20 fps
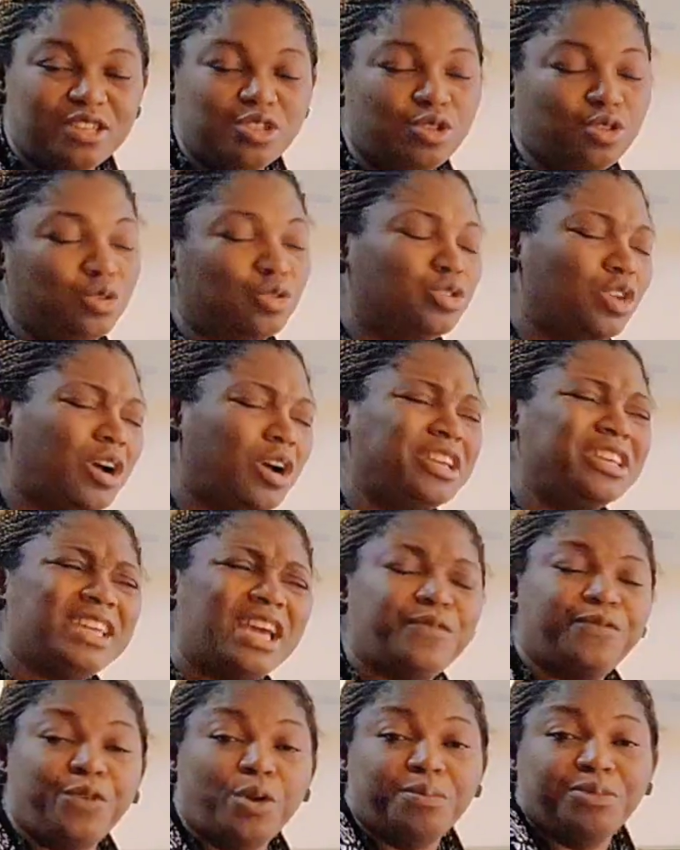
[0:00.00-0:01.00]
You don't hear it
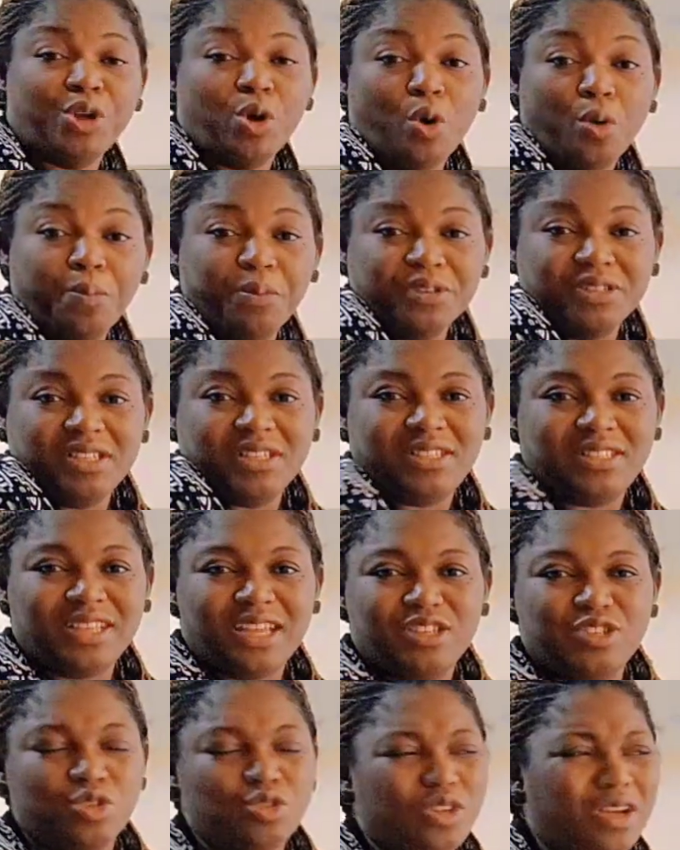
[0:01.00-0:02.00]
from the opposite
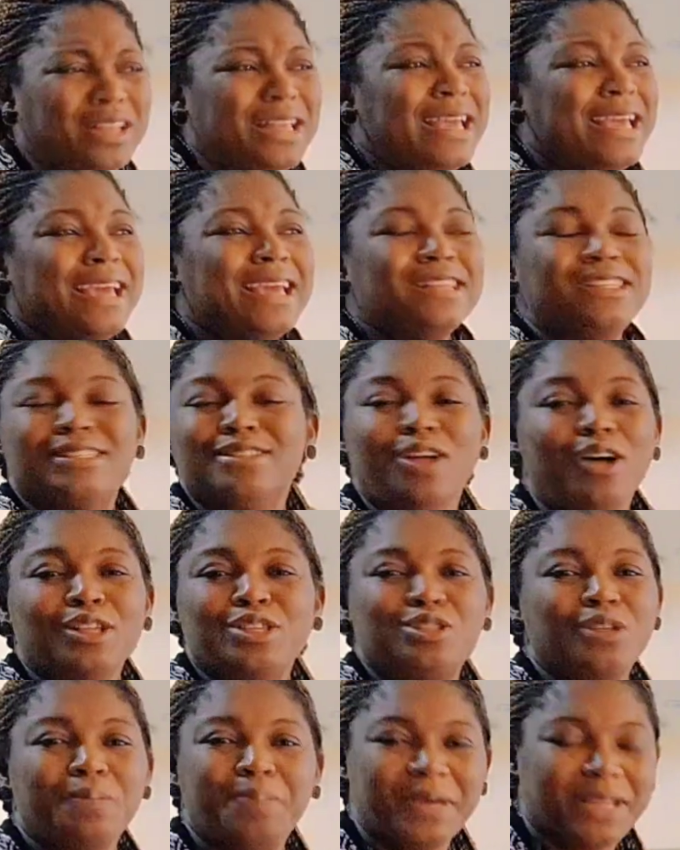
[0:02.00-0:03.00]
sex. It's not
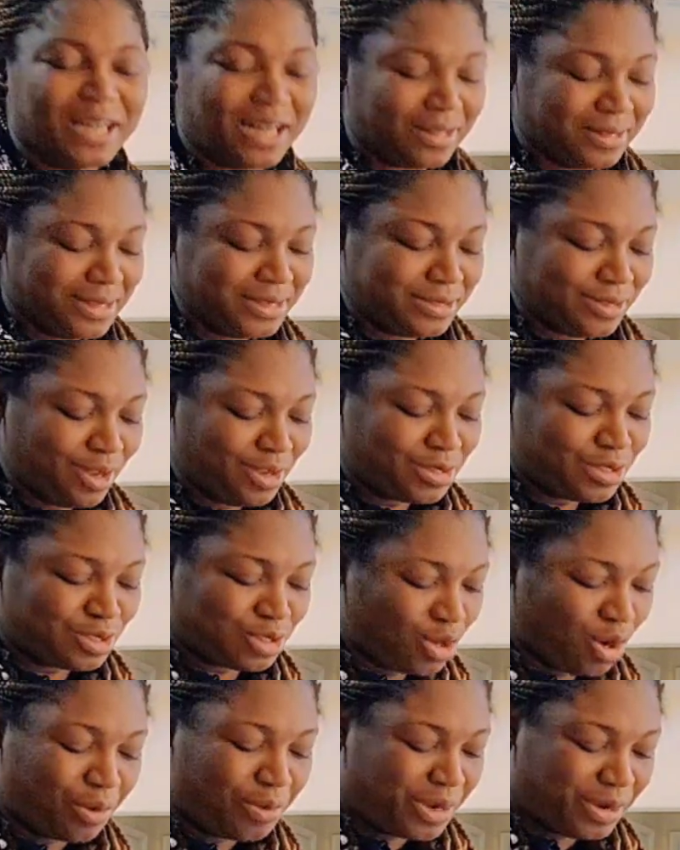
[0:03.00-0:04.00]
typical. It's not
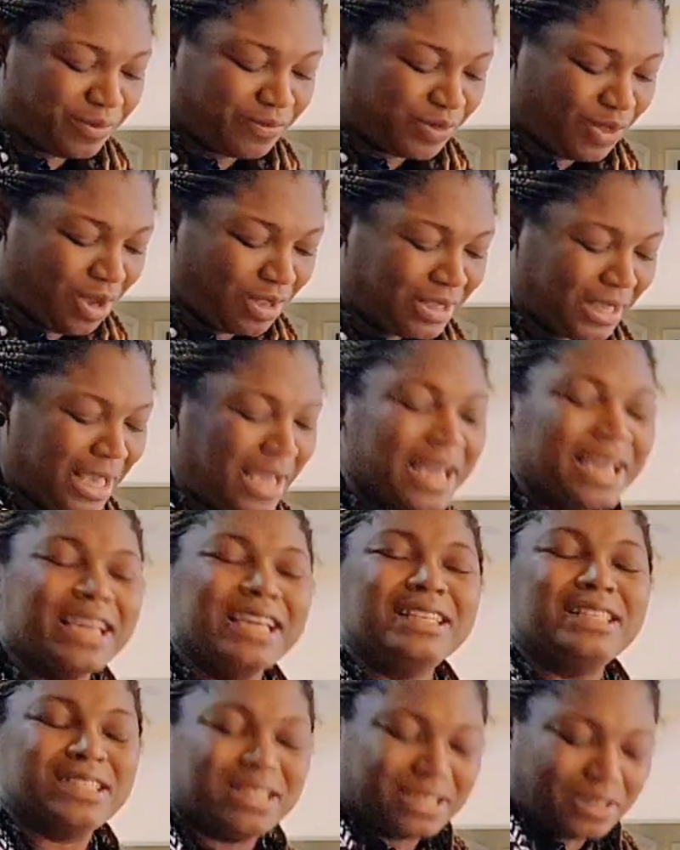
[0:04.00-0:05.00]
story.
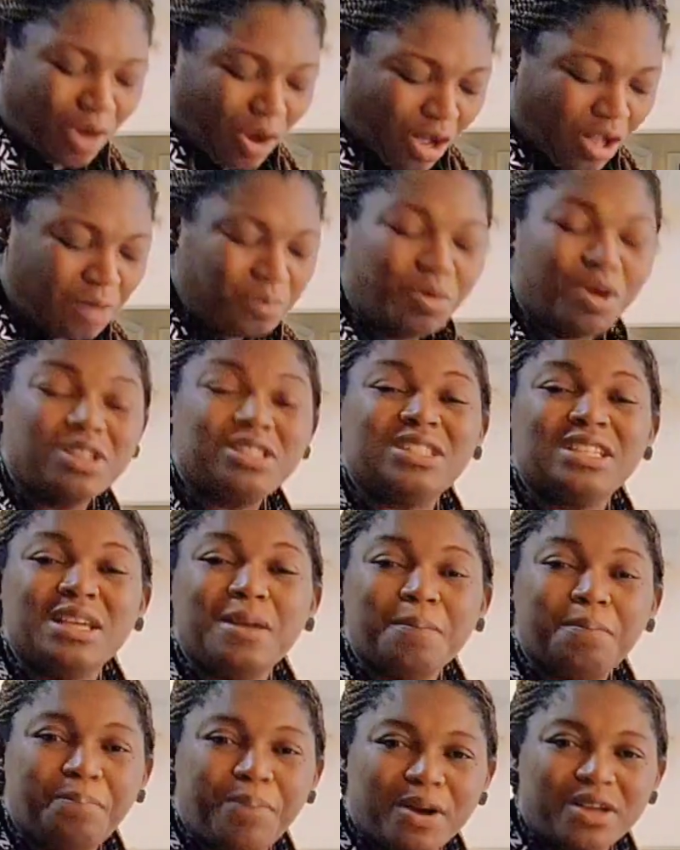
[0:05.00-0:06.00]
It's almost
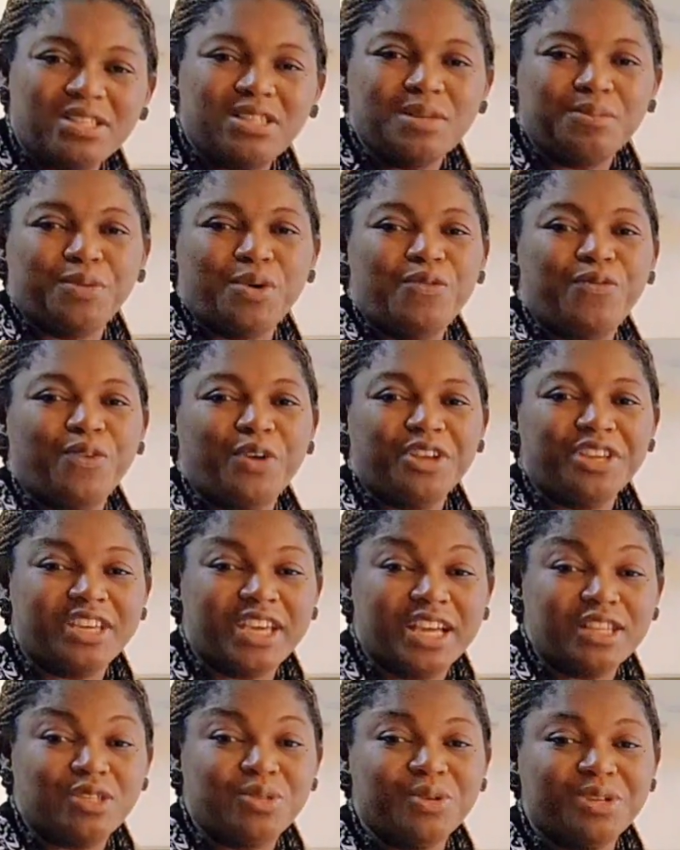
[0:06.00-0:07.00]
impossible for
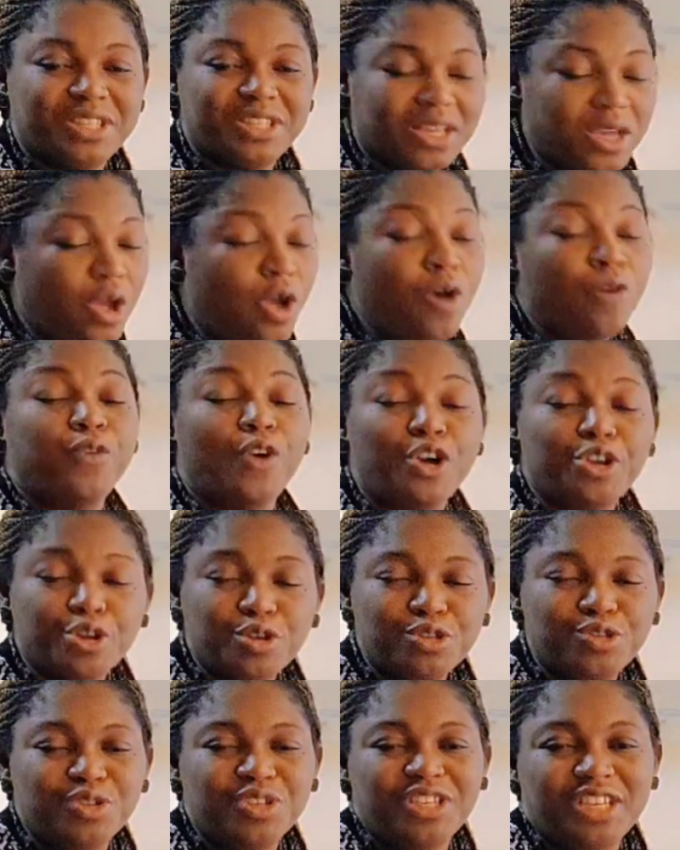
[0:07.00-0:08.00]
you
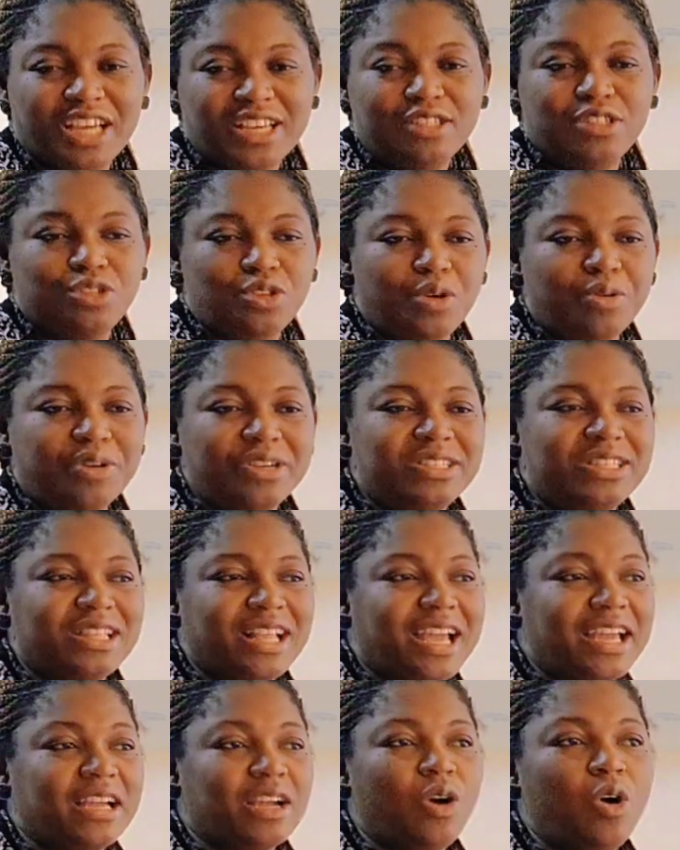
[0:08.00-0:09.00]
to hear stories
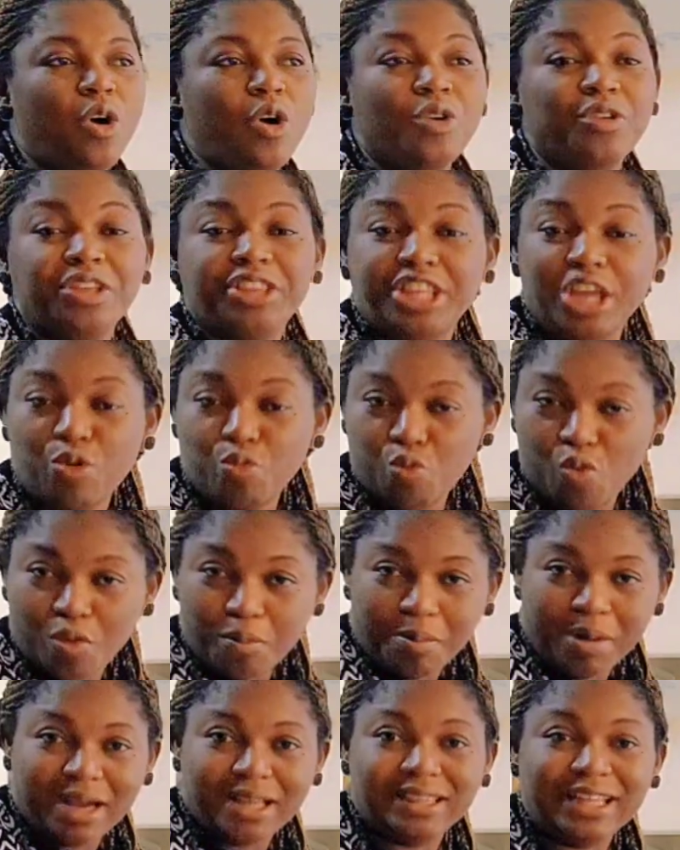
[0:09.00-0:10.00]
like, oh, the
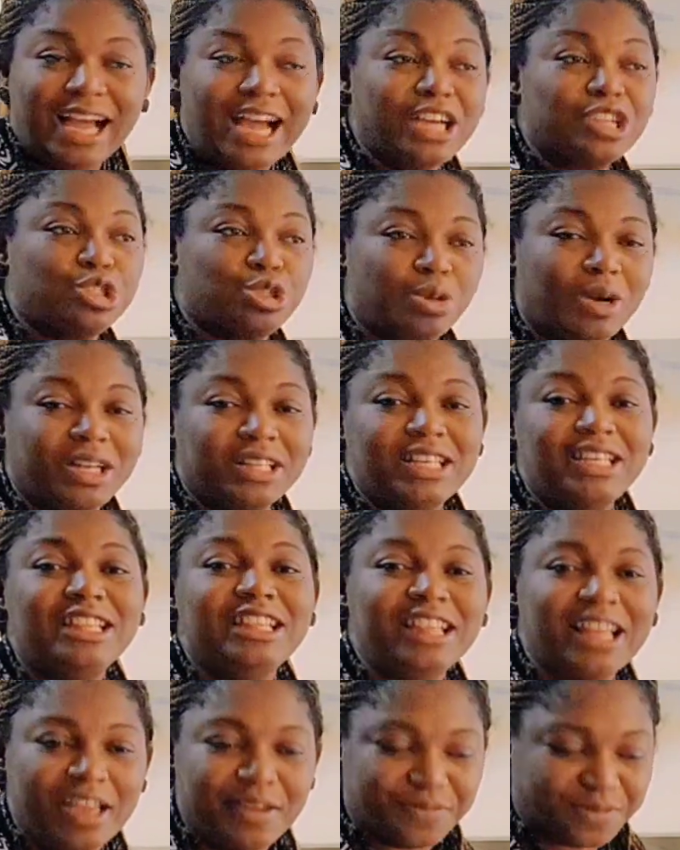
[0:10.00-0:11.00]
woman actually
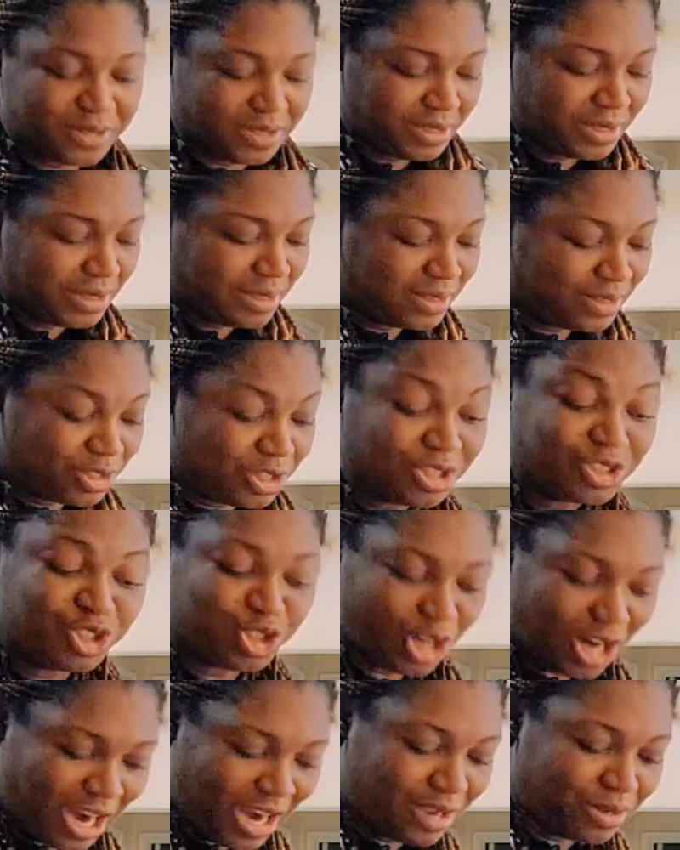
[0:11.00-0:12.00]
left the
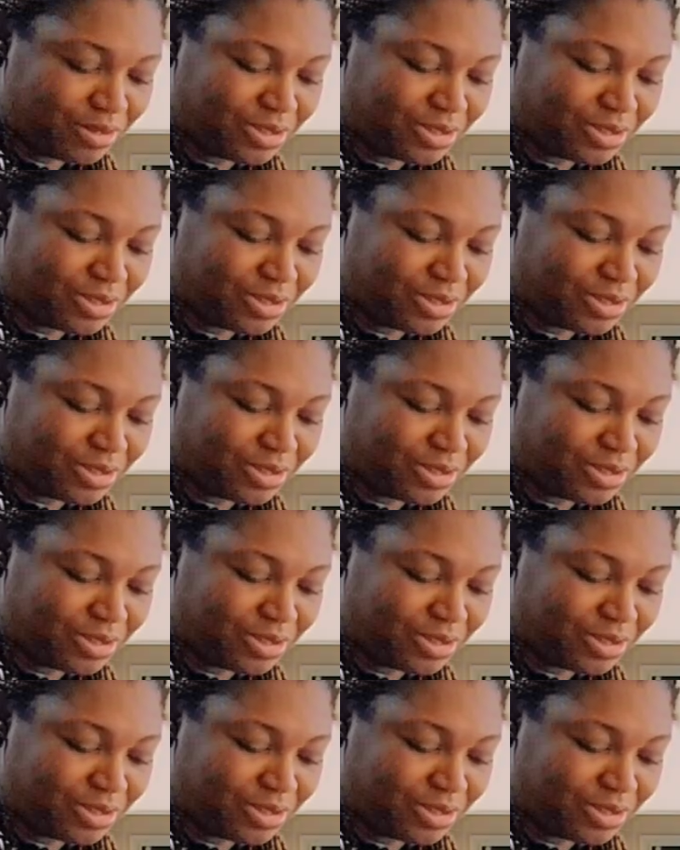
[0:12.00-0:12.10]
child.